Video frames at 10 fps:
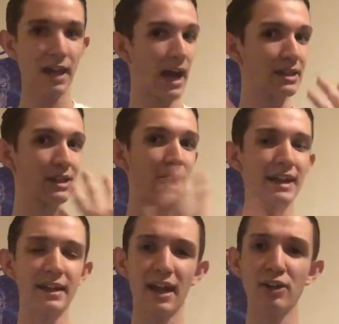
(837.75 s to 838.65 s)
I
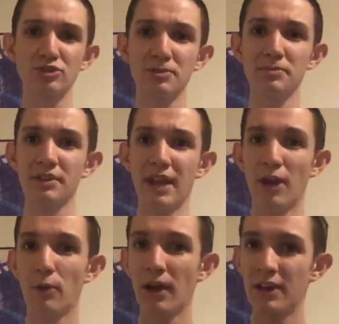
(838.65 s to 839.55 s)
like how
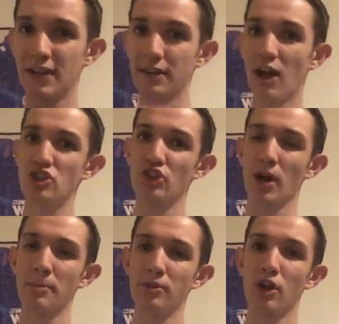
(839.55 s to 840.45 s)
technology has
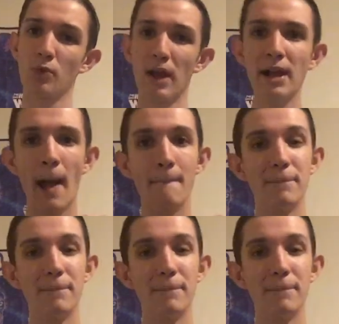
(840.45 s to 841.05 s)
come a long way,